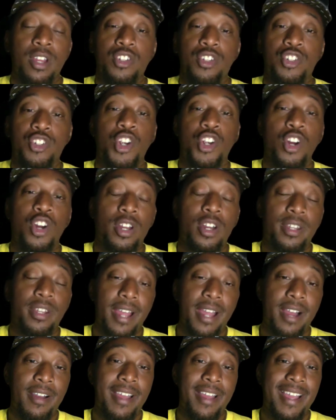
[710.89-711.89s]
John
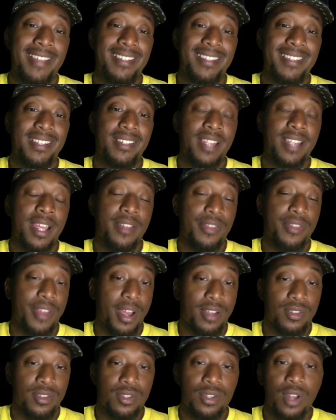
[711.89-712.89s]
now has a
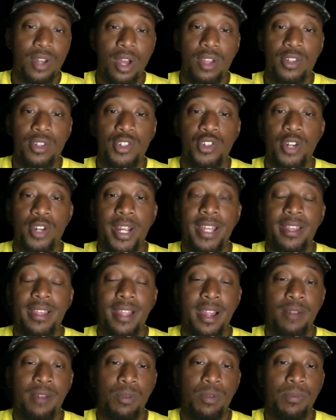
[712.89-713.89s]
$10,000 trade
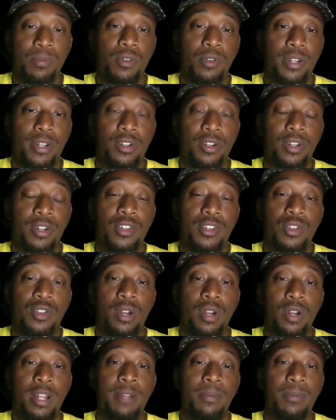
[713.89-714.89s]
line reporting on his
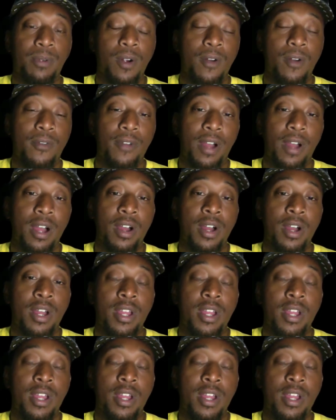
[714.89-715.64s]
credit profile.